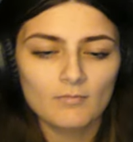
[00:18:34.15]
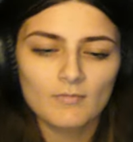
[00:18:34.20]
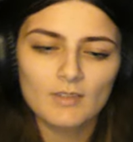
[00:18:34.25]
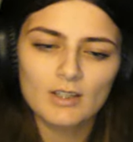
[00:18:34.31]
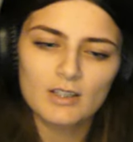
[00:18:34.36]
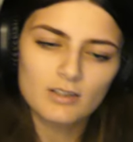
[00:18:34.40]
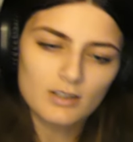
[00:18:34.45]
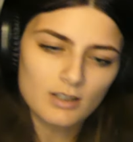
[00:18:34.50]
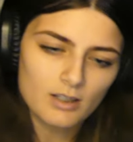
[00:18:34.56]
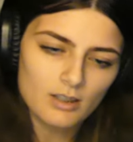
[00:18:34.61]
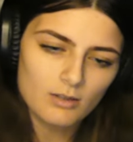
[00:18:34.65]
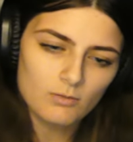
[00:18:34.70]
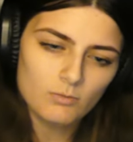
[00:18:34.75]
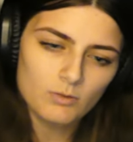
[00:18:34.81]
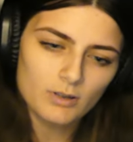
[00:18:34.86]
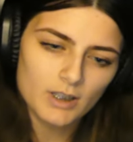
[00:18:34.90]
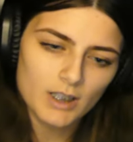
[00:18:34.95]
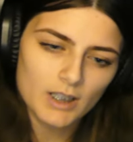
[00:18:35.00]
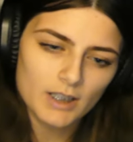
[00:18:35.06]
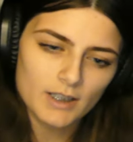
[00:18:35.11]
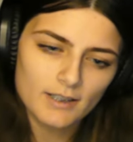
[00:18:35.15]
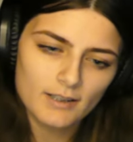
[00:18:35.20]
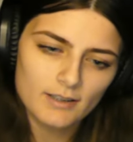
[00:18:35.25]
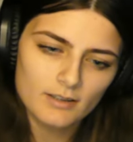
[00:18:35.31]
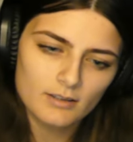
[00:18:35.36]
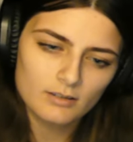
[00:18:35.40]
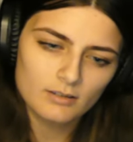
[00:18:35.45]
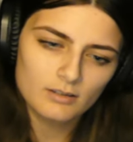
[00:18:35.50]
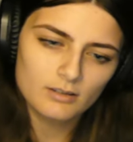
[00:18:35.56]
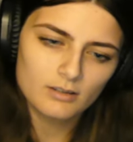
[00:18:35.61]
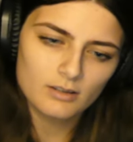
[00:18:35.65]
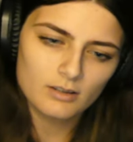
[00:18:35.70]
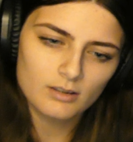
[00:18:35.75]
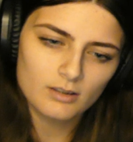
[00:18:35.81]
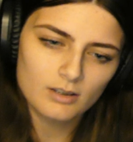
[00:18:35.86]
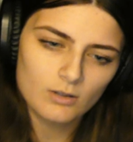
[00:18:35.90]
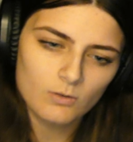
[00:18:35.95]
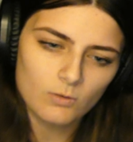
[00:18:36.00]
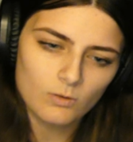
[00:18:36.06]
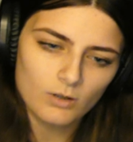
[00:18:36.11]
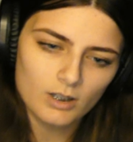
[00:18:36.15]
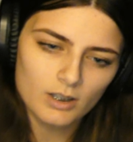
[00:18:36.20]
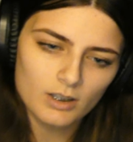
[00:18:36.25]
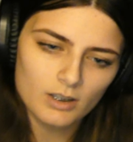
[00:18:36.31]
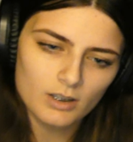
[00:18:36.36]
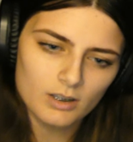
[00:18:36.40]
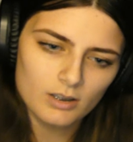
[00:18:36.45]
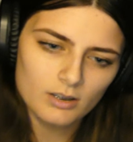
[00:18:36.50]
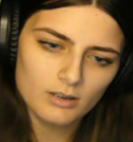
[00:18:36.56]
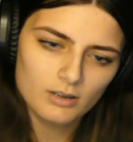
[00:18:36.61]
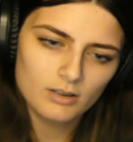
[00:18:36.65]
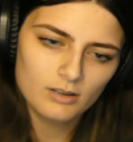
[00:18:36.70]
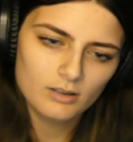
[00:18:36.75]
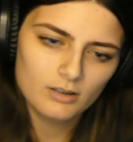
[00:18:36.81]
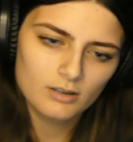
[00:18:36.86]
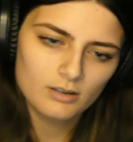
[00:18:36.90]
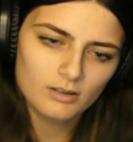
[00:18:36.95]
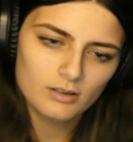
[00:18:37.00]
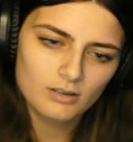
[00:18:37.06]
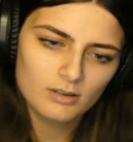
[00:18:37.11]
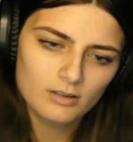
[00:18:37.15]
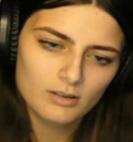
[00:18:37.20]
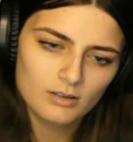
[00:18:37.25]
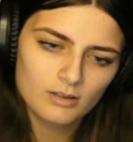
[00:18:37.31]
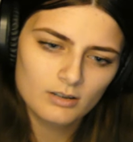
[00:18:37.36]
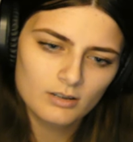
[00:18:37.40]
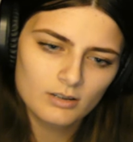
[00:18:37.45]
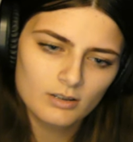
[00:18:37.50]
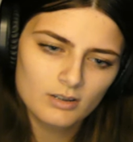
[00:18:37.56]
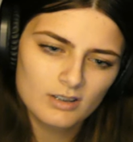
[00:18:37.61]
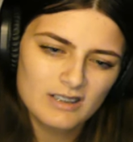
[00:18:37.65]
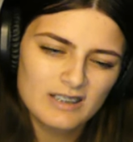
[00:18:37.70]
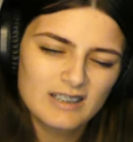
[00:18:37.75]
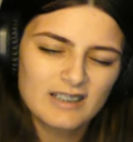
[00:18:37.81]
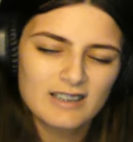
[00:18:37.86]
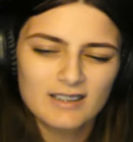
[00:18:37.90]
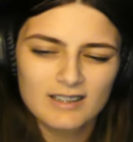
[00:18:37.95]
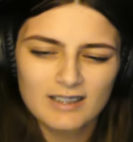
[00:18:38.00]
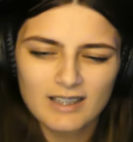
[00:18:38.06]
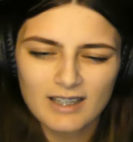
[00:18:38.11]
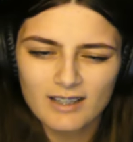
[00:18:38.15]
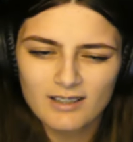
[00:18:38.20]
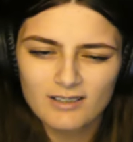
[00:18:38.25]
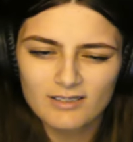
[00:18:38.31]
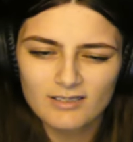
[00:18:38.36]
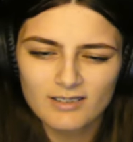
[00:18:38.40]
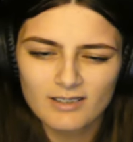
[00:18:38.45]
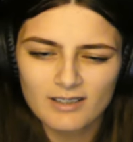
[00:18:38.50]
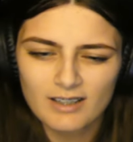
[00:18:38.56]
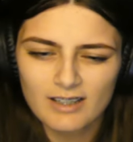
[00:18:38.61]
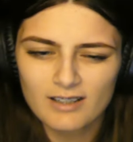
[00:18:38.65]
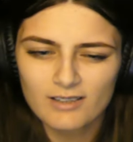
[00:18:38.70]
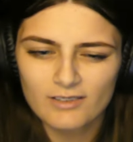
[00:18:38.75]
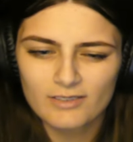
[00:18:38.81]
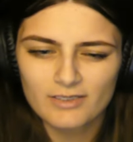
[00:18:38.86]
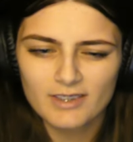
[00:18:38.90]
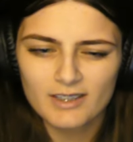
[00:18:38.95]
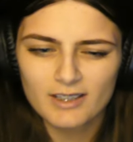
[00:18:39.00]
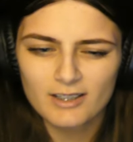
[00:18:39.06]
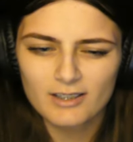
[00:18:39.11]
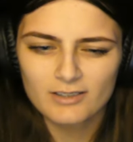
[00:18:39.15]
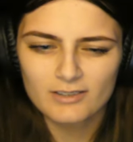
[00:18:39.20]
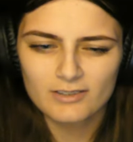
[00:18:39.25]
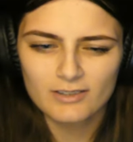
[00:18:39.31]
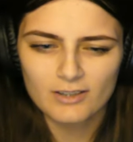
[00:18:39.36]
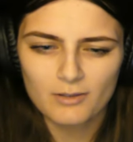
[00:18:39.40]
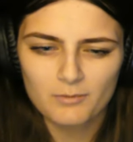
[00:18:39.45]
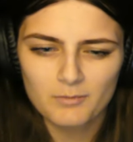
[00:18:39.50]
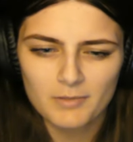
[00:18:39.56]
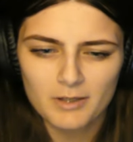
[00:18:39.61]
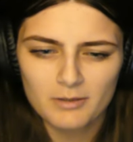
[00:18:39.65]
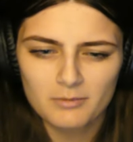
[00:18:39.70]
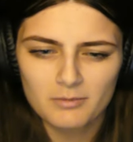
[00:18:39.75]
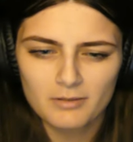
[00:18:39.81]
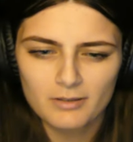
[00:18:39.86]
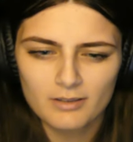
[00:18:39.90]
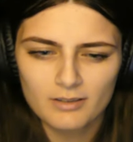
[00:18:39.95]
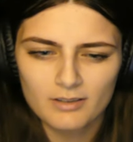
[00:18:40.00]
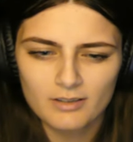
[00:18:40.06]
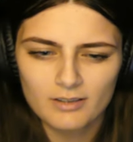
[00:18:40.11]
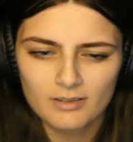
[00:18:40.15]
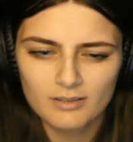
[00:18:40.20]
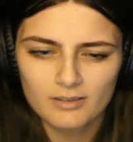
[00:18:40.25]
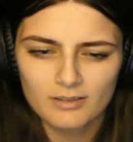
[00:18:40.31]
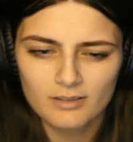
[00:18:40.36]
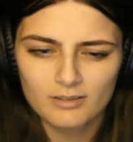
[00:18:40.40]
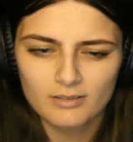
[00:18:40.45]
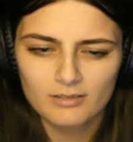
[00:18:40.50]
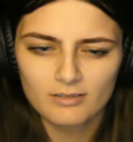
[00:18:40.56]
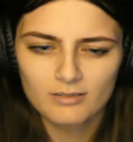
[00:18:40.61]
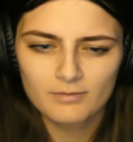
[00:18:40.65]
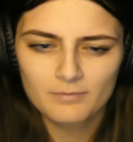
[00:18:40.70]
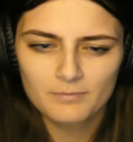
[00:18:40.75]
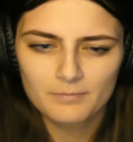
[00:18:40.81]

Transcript: Is he the one that killed the coroner? I don't know. I don't think so, maybe. I don't know.